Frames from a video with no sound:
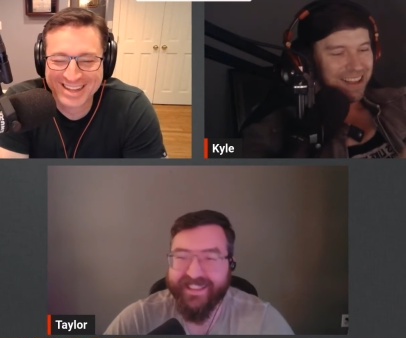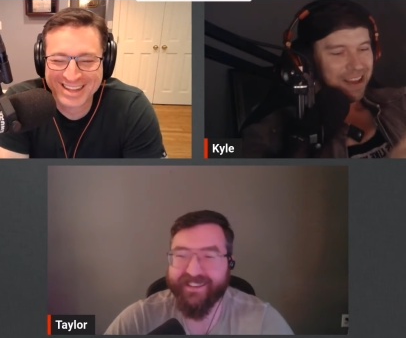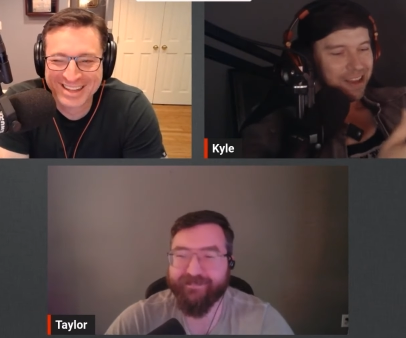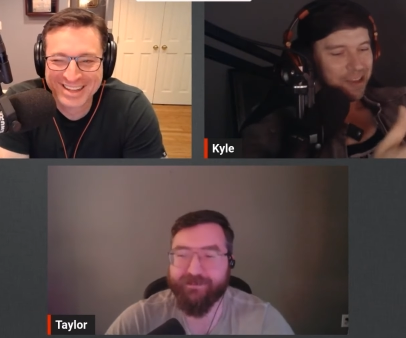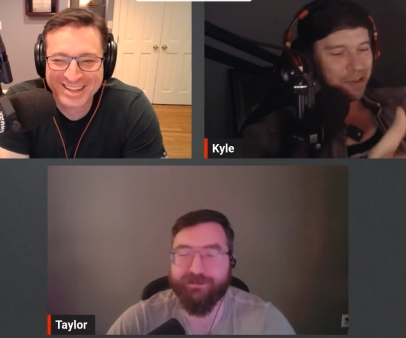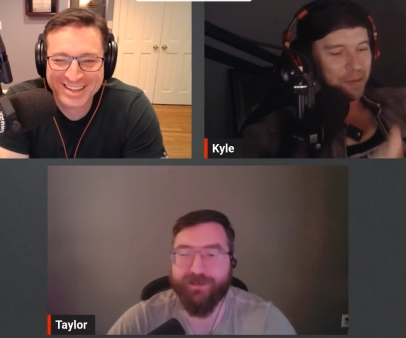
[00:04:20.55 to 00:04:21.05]

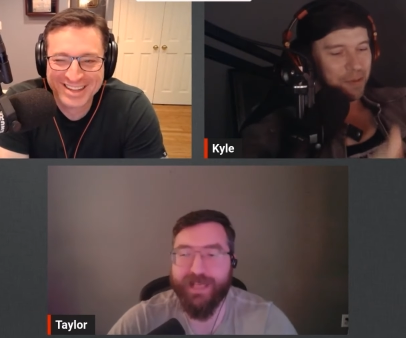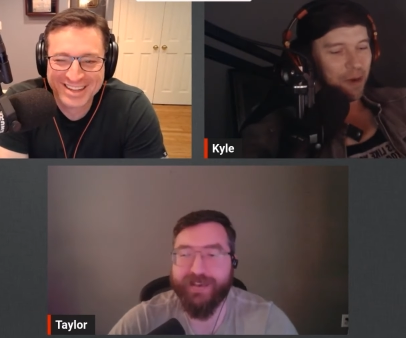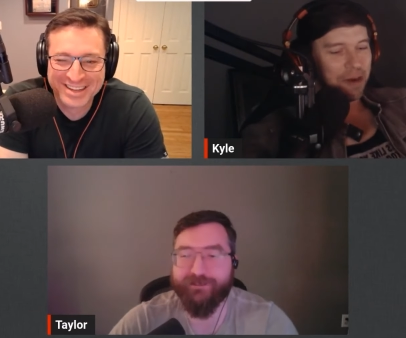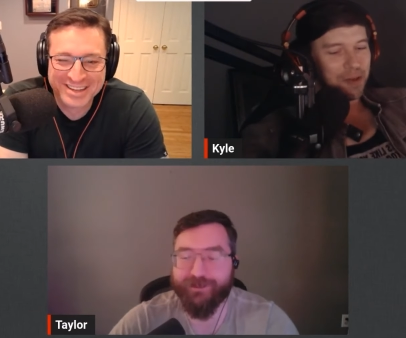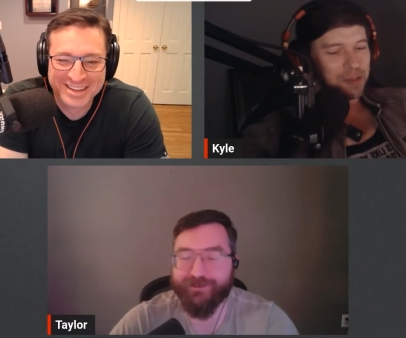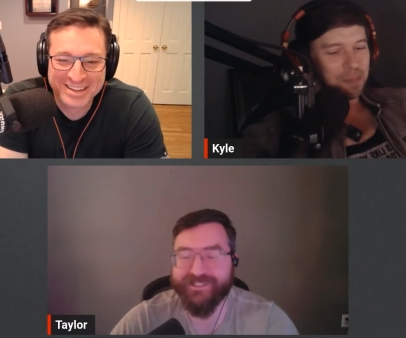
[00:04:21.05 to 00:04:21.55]
Speaker 1: Big
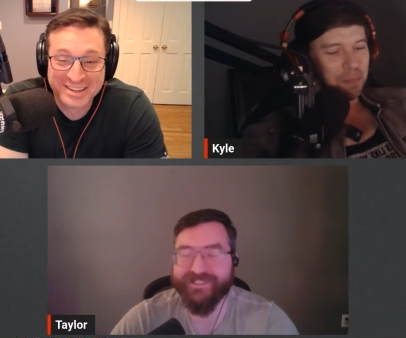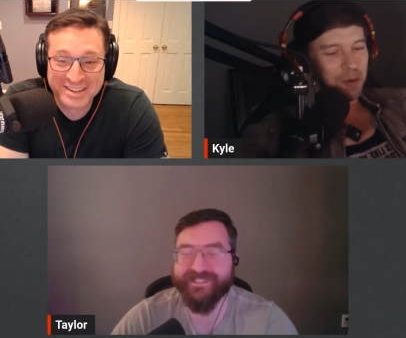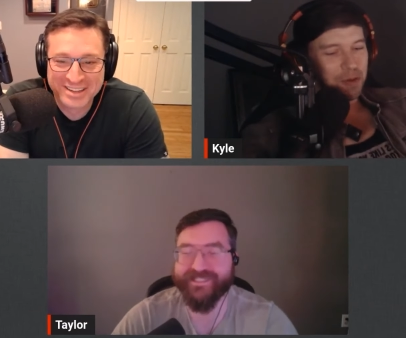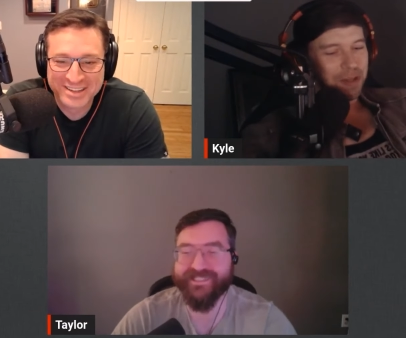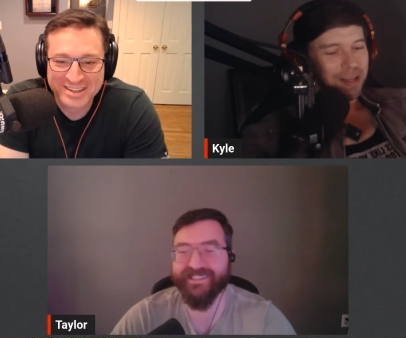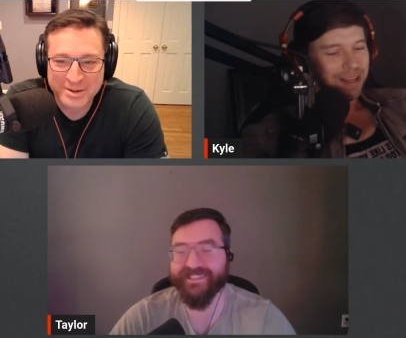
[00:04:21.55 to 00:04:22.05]
platform
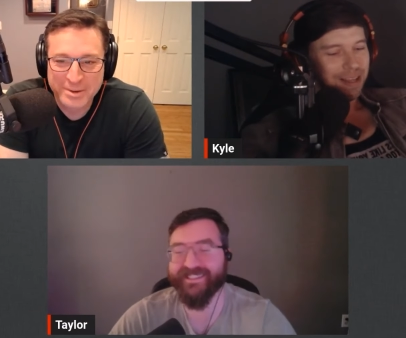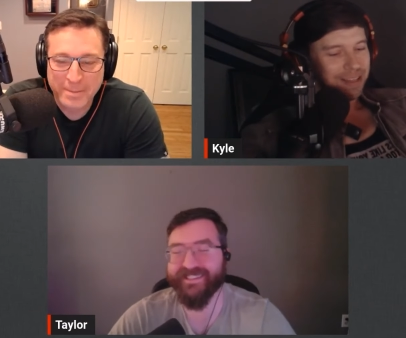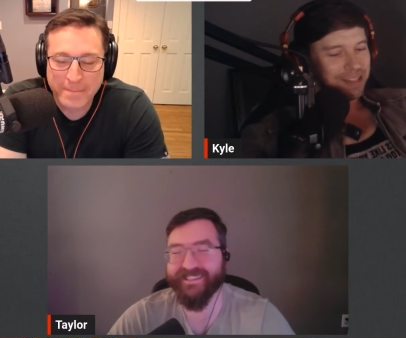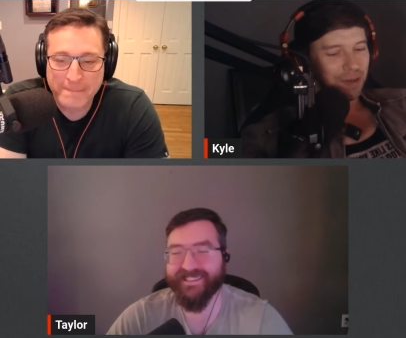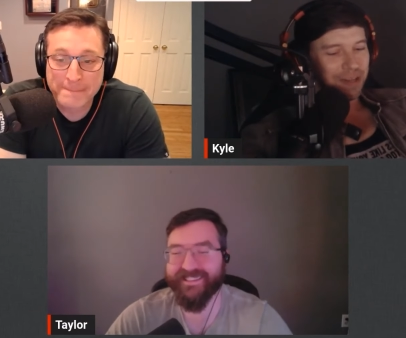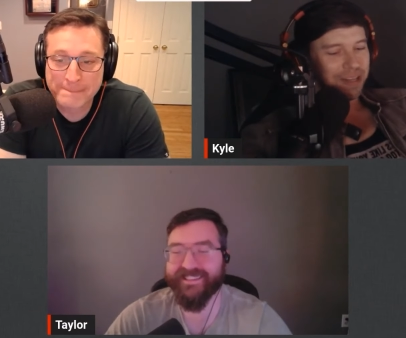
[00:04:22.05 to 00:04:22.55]
shoes. He's
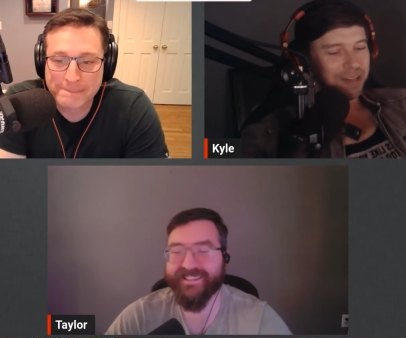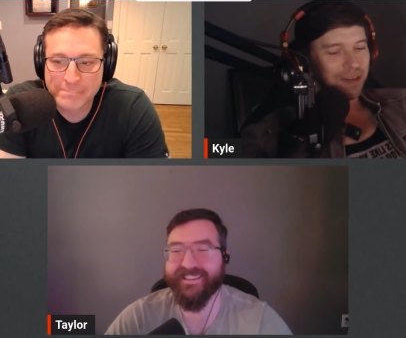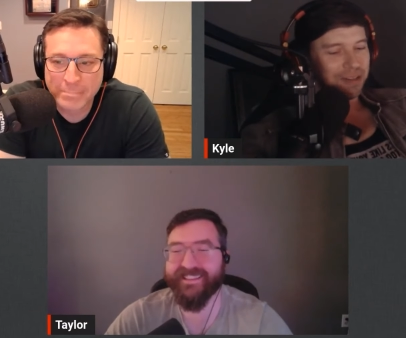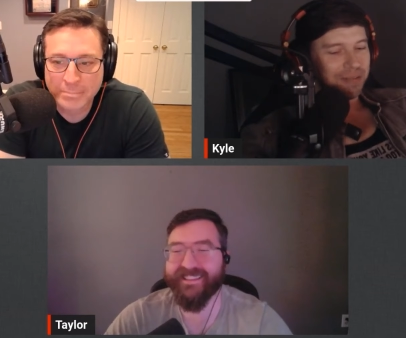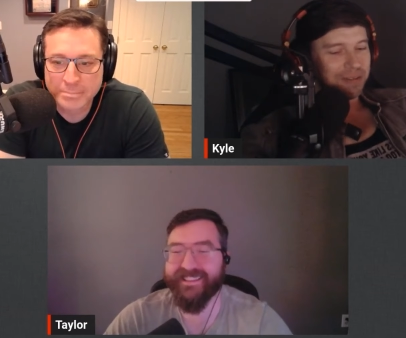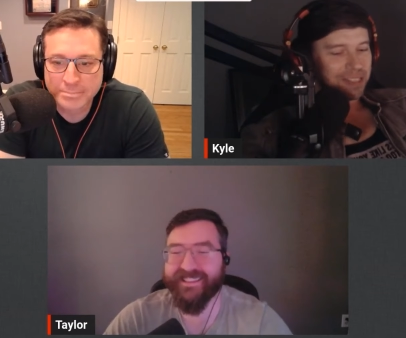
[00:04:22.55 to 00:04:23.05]
the only
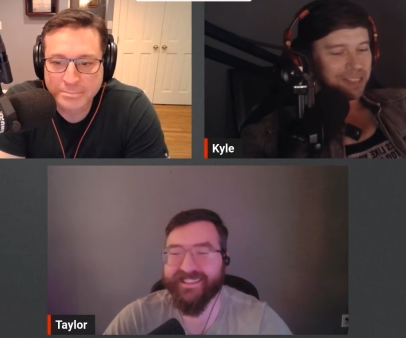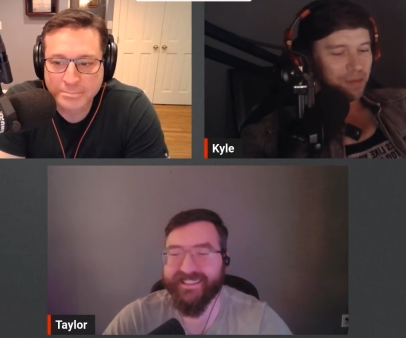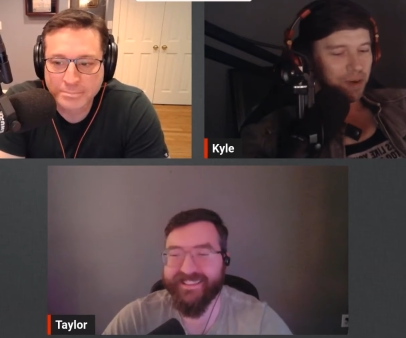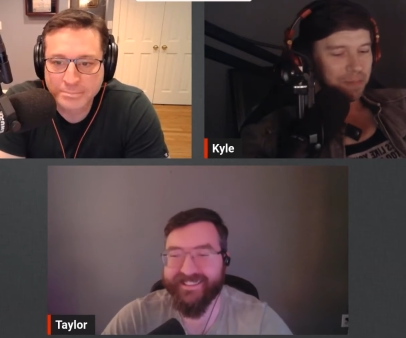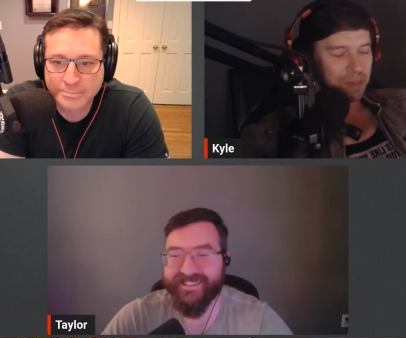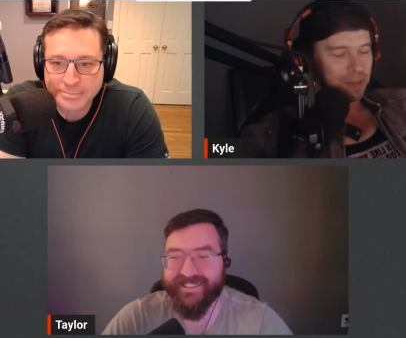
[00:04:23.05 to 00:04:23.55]
adult I've ever seen
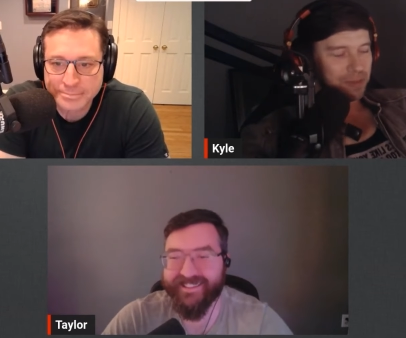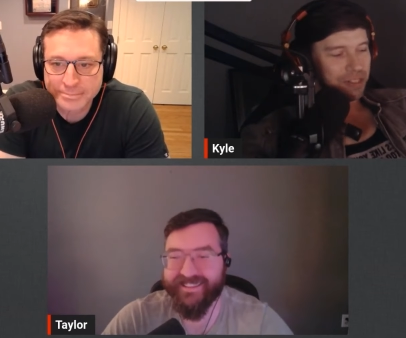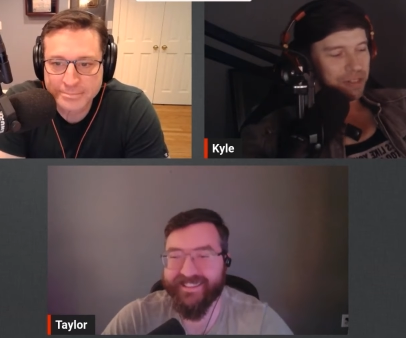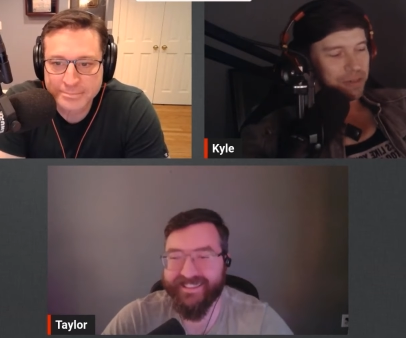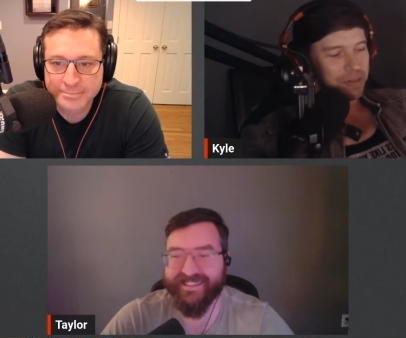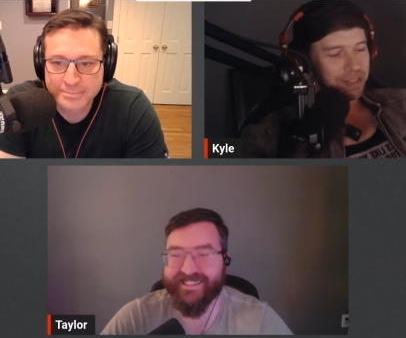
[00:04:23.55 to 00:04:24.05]
wear moon
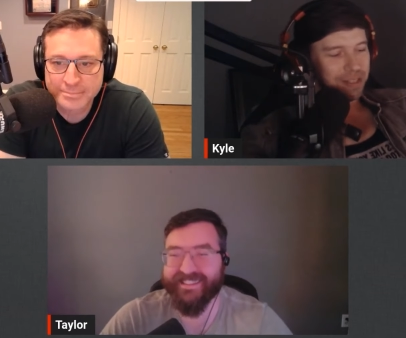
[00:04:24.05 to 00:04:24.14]
shoes.